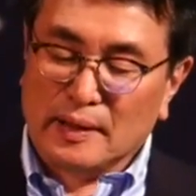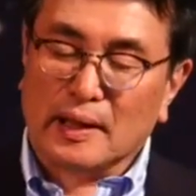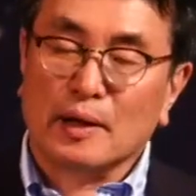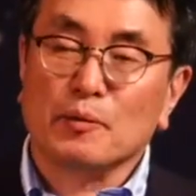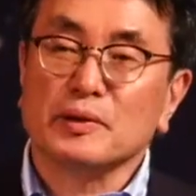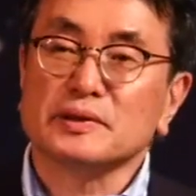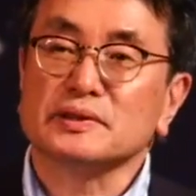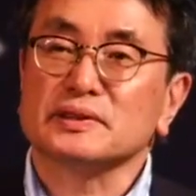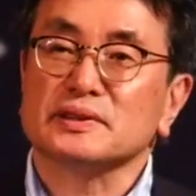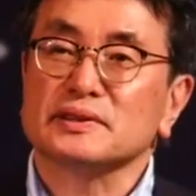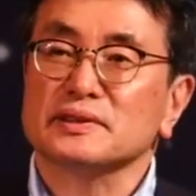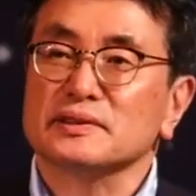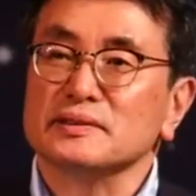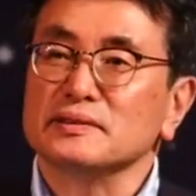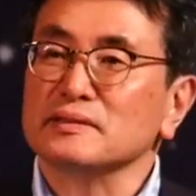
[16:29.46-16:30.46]
I
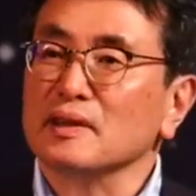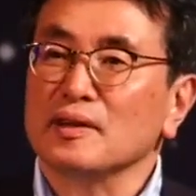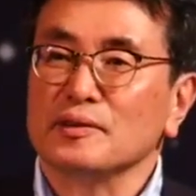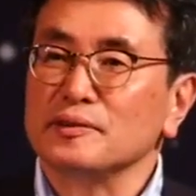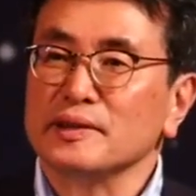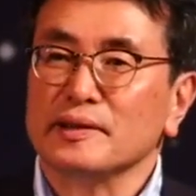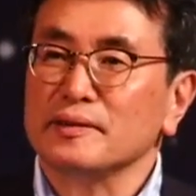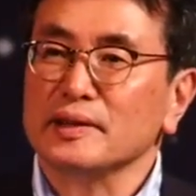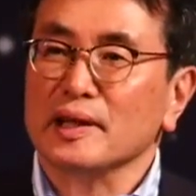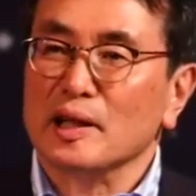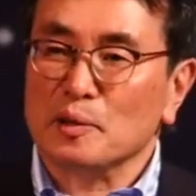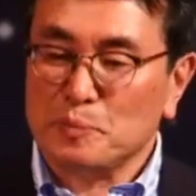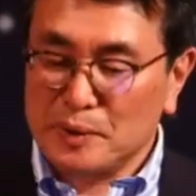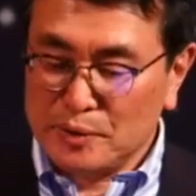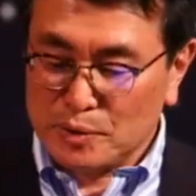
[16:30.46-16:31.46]
was not very
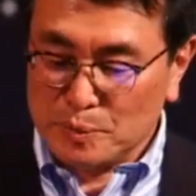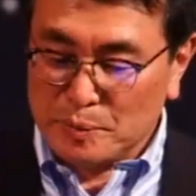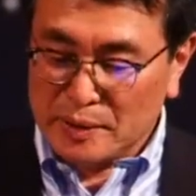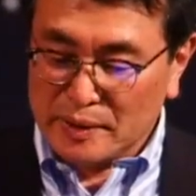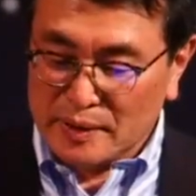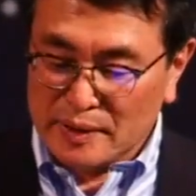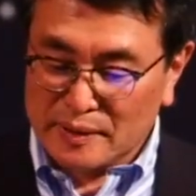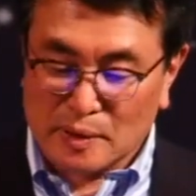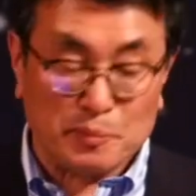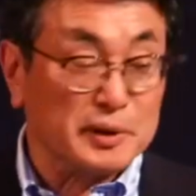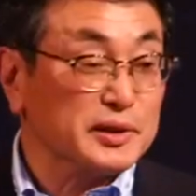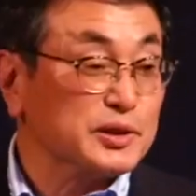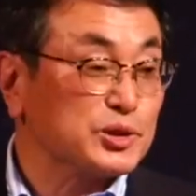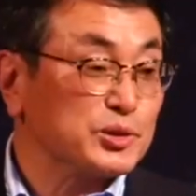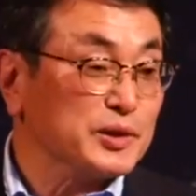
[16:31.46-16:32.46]
happy to be in the
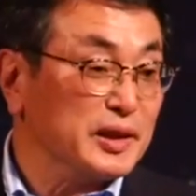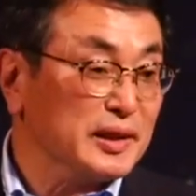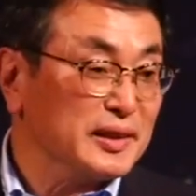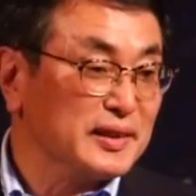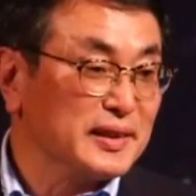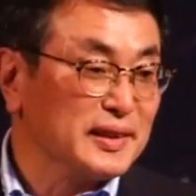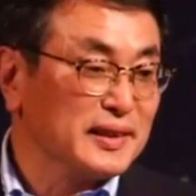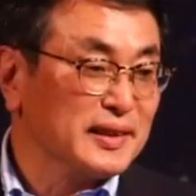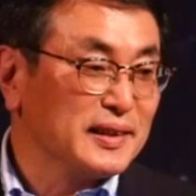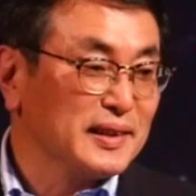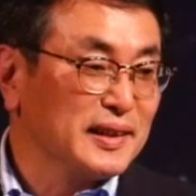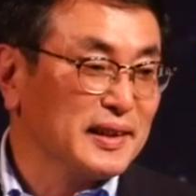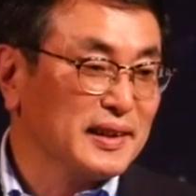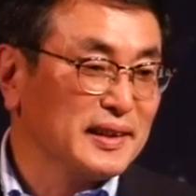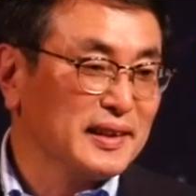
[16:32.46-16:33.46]
ministry
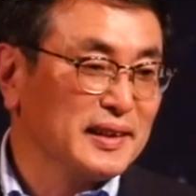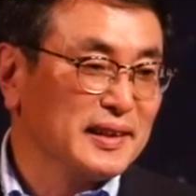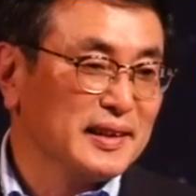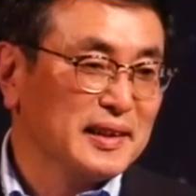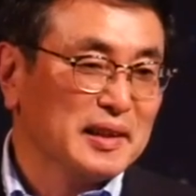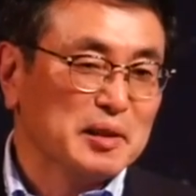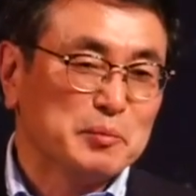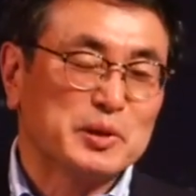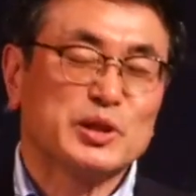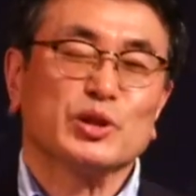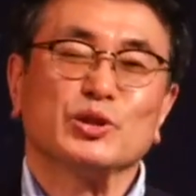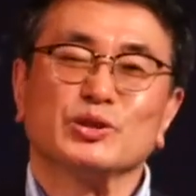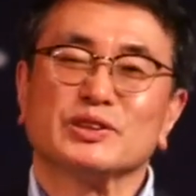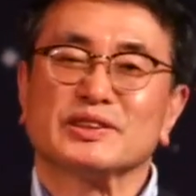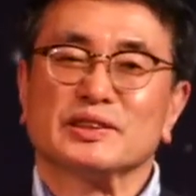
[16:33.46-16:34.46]

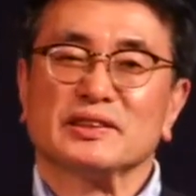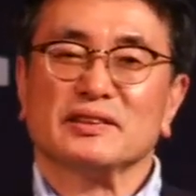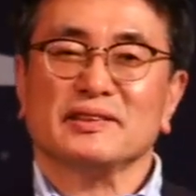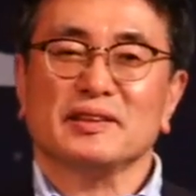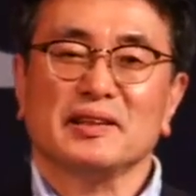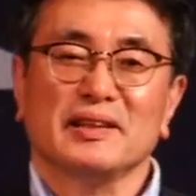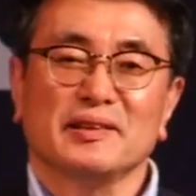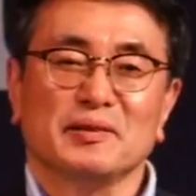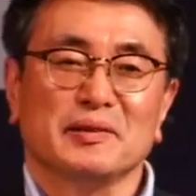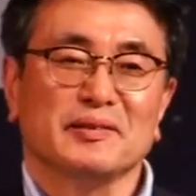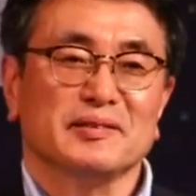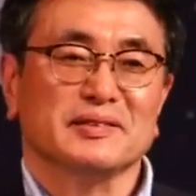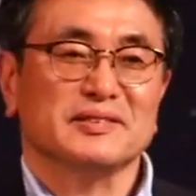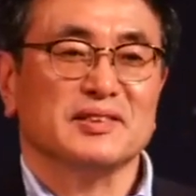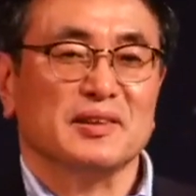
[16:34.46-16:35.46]
because
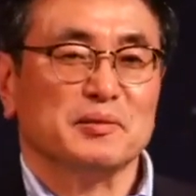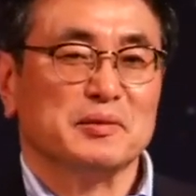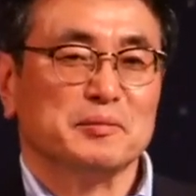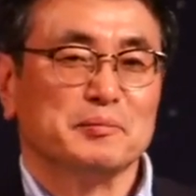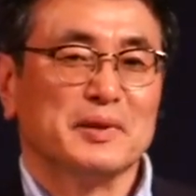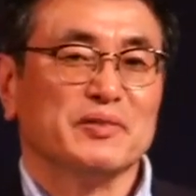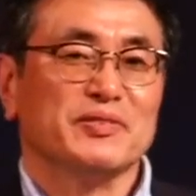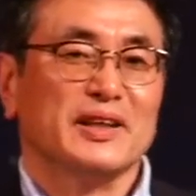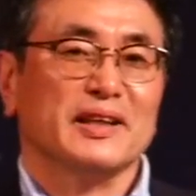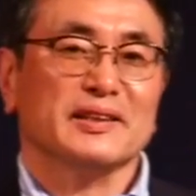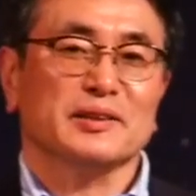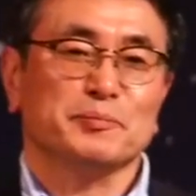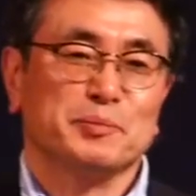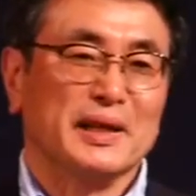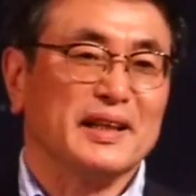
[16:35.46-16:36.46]
my
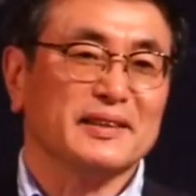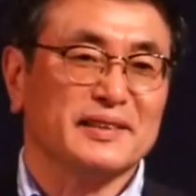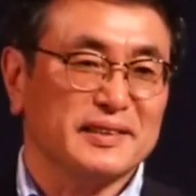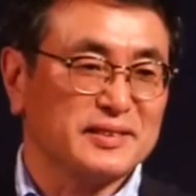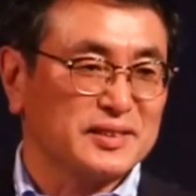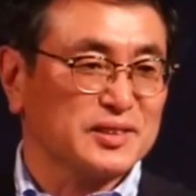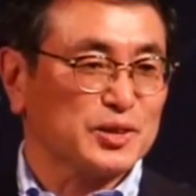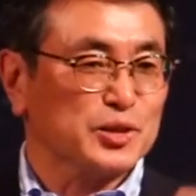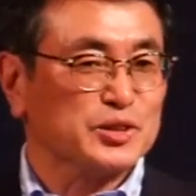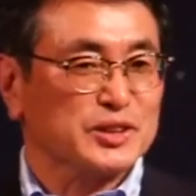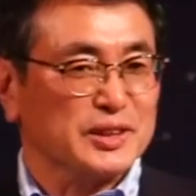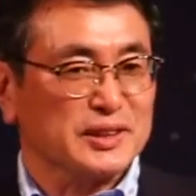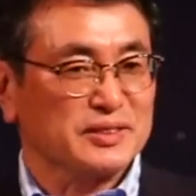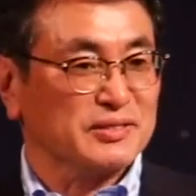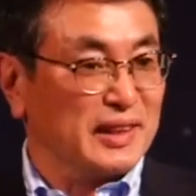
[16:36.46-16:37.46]
father planted
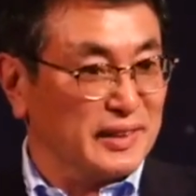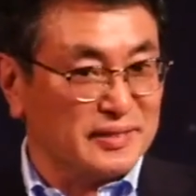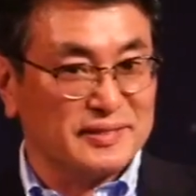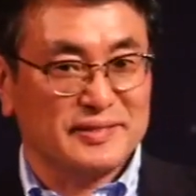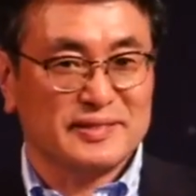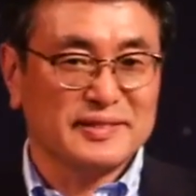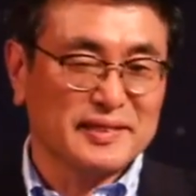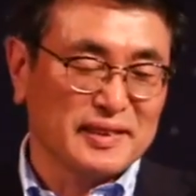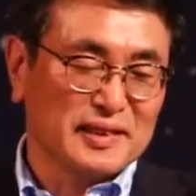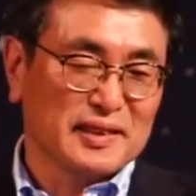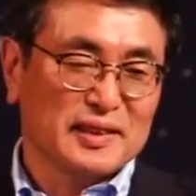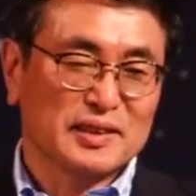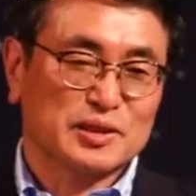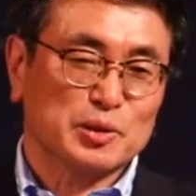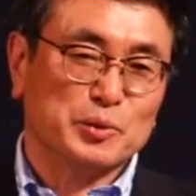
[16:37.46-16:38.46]
churches, right?
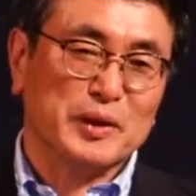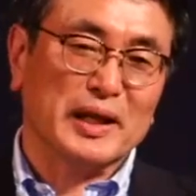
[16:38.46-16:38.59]
So we